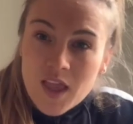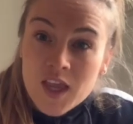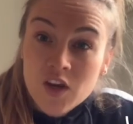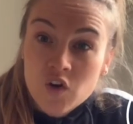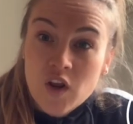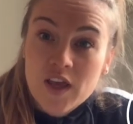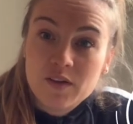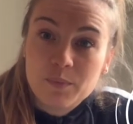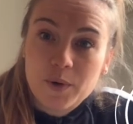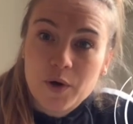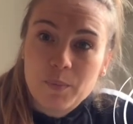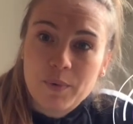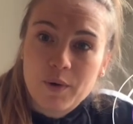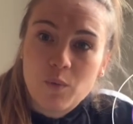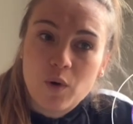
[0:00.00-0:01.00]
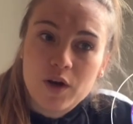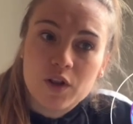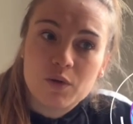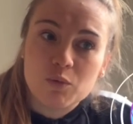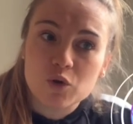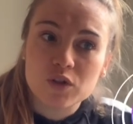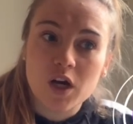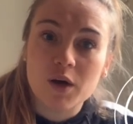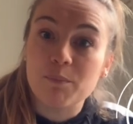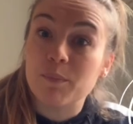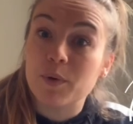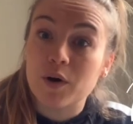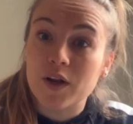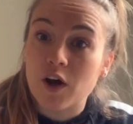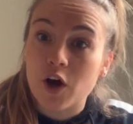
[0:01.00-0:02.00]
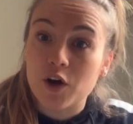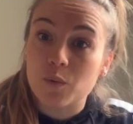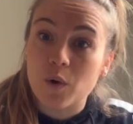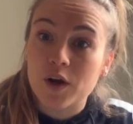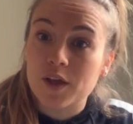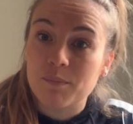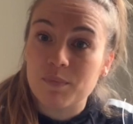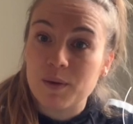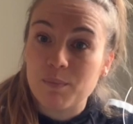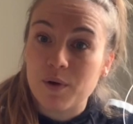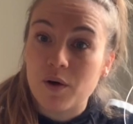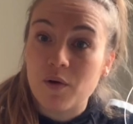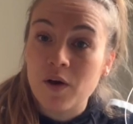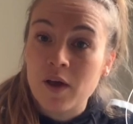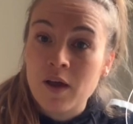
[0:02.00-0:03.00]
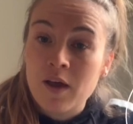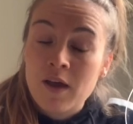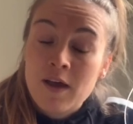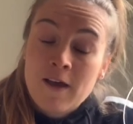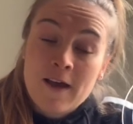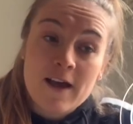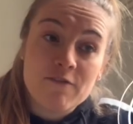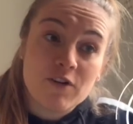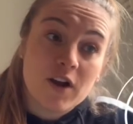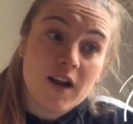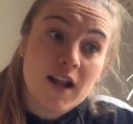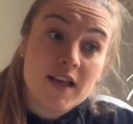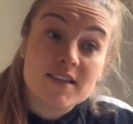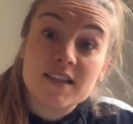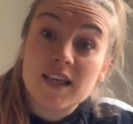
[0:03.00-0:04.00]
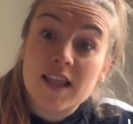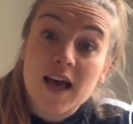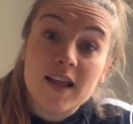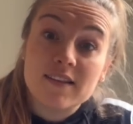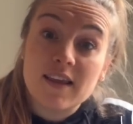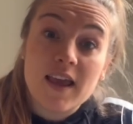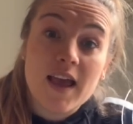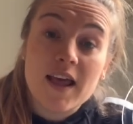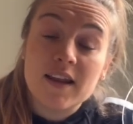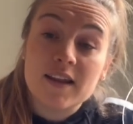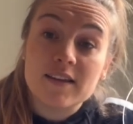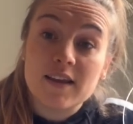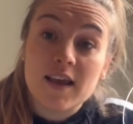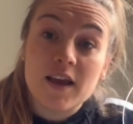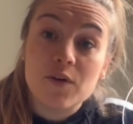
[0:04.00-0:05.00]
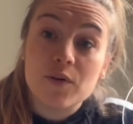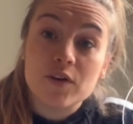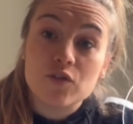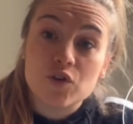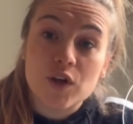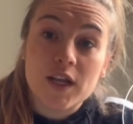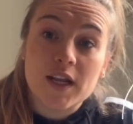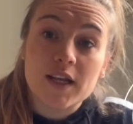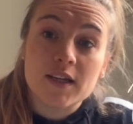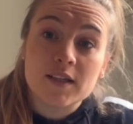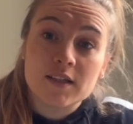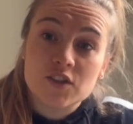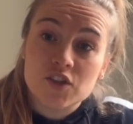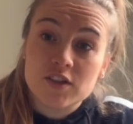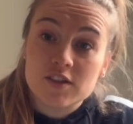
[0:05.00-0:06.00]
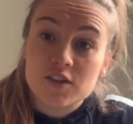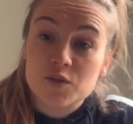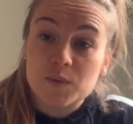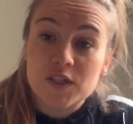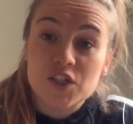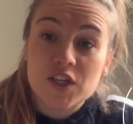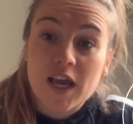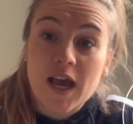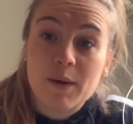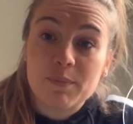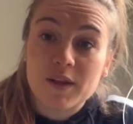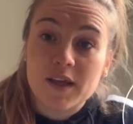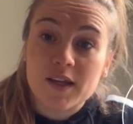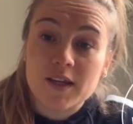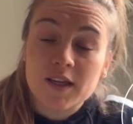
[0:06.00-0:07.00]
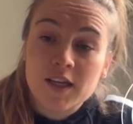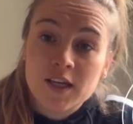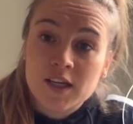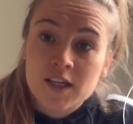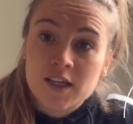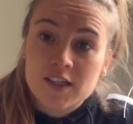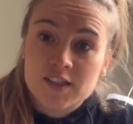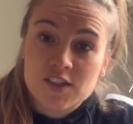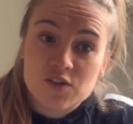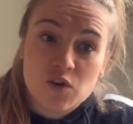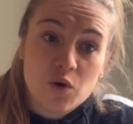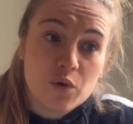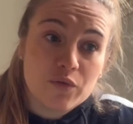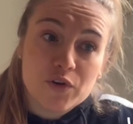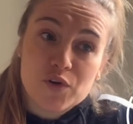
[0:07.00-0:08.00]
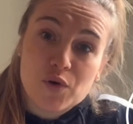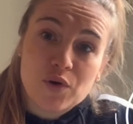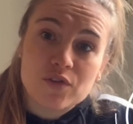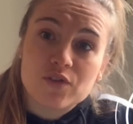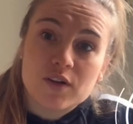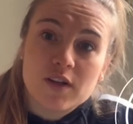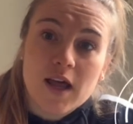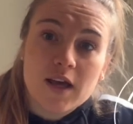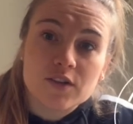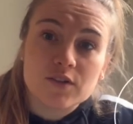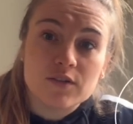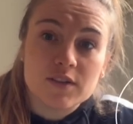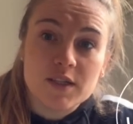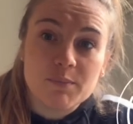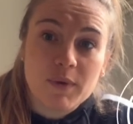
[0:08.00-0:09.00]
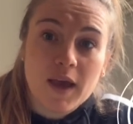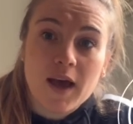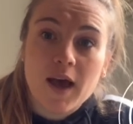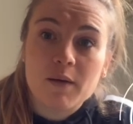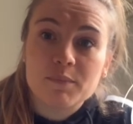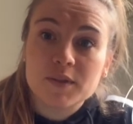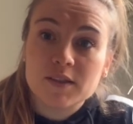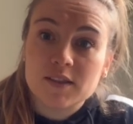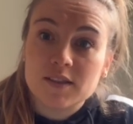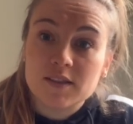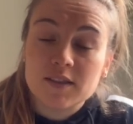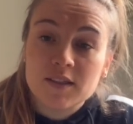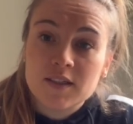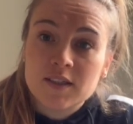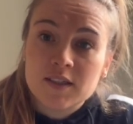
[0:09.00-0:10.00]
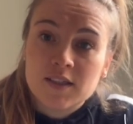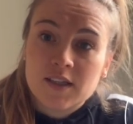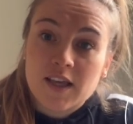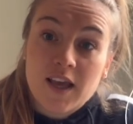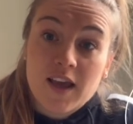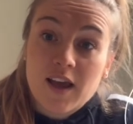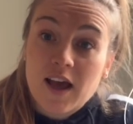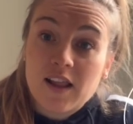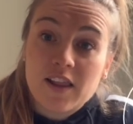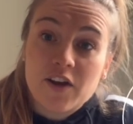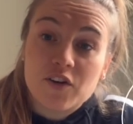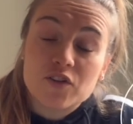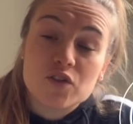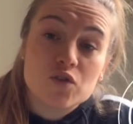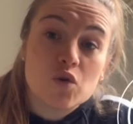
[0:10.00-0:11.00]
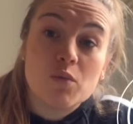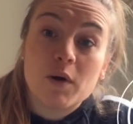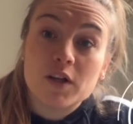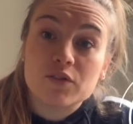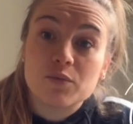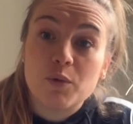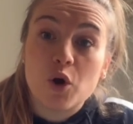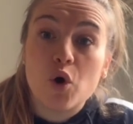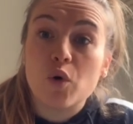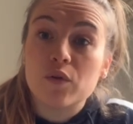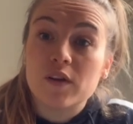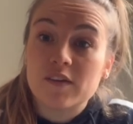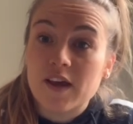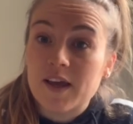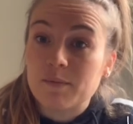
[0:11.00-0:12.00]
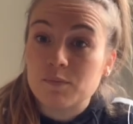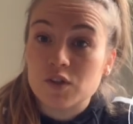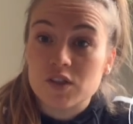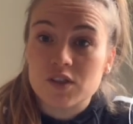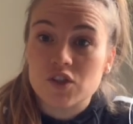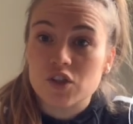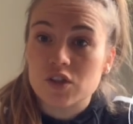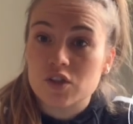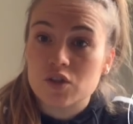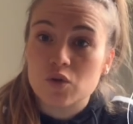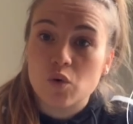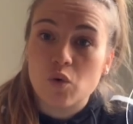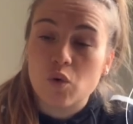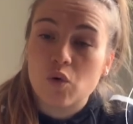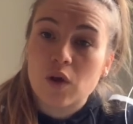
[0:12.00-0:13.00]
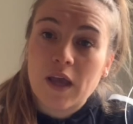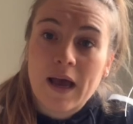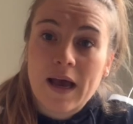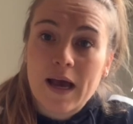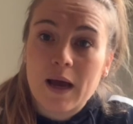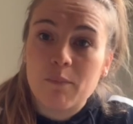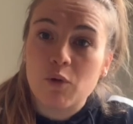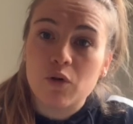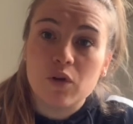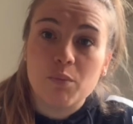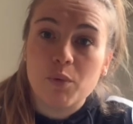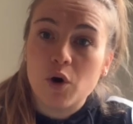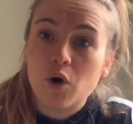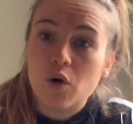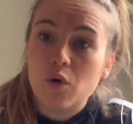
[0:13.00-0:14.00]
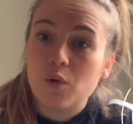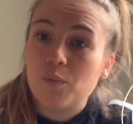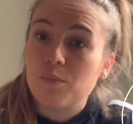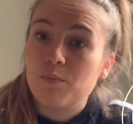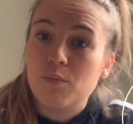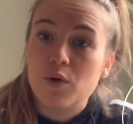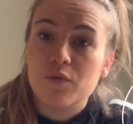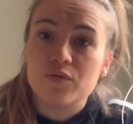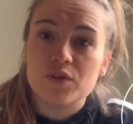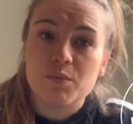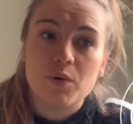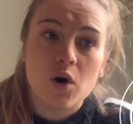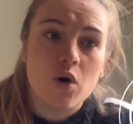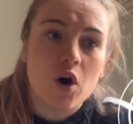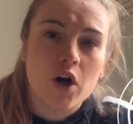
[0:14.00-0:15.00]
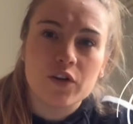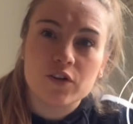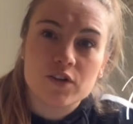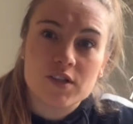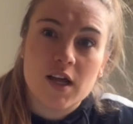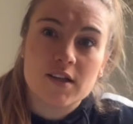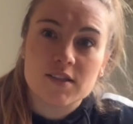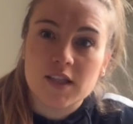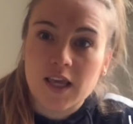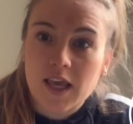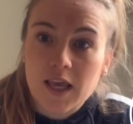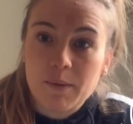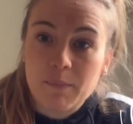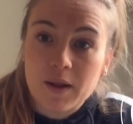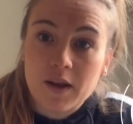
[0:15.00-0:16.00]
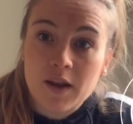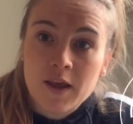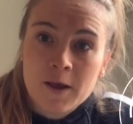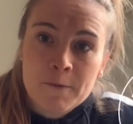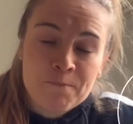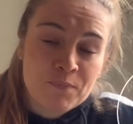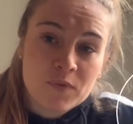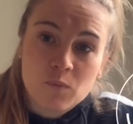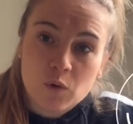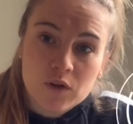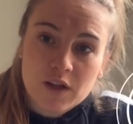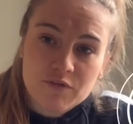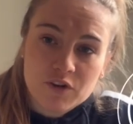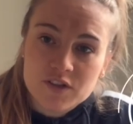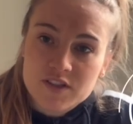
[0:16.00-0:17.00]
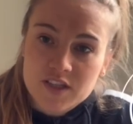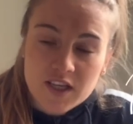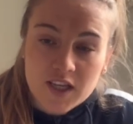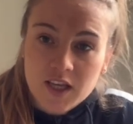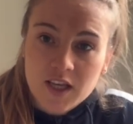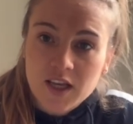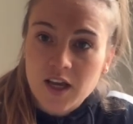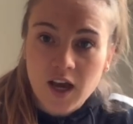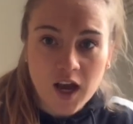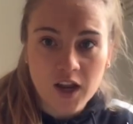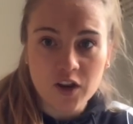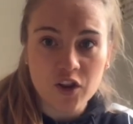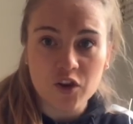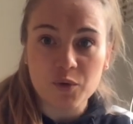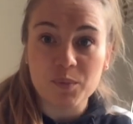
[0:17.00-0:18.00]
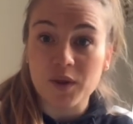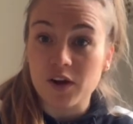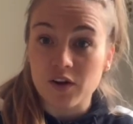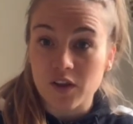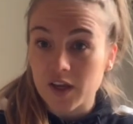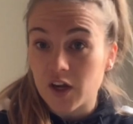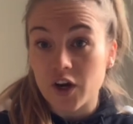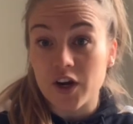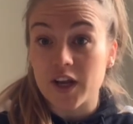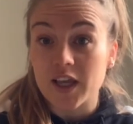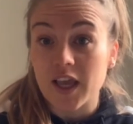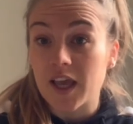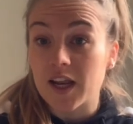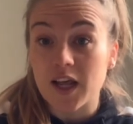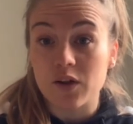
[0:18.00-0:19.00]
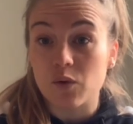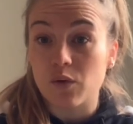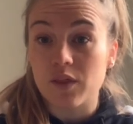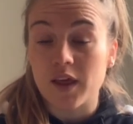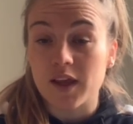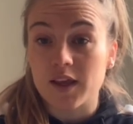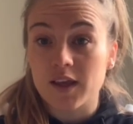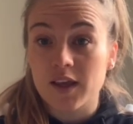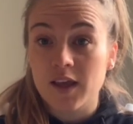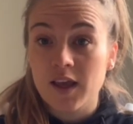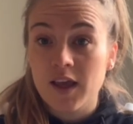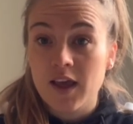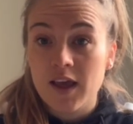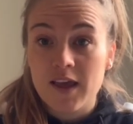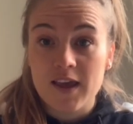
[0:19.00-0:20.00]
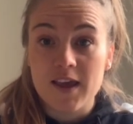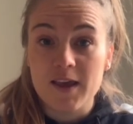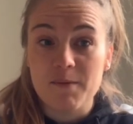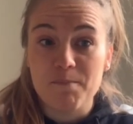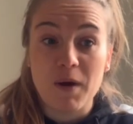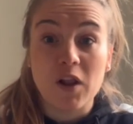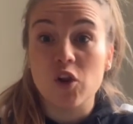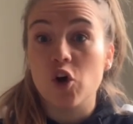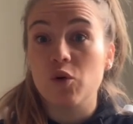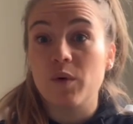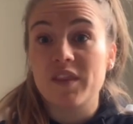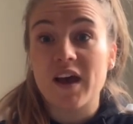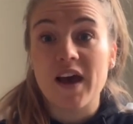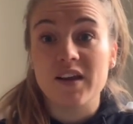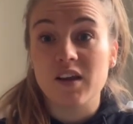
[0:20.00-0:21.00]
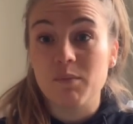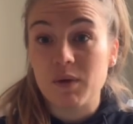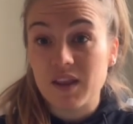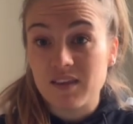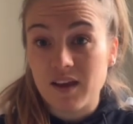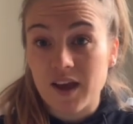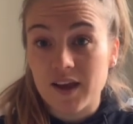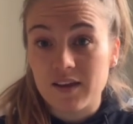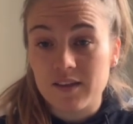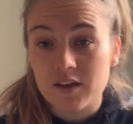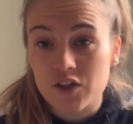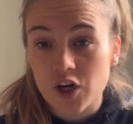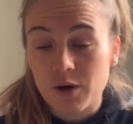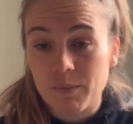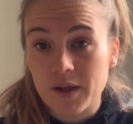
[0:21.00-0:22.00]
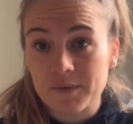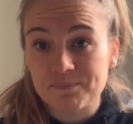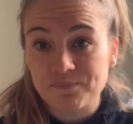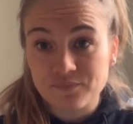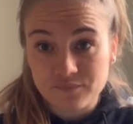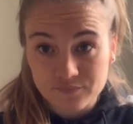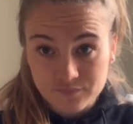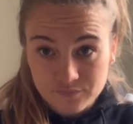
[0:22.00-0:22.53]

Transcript: incredible, but one of the most humble and hardworking people ever, and I see that day in and day out in training. She's the Swedish captain. She's got over 200 national team caps, and yeah, I learn so much from her all the time. She's just so calm on the ball, moves the ball, understands the game, and we'll never see another player like her again, I don't think. Um, along with Anja Mittag, the German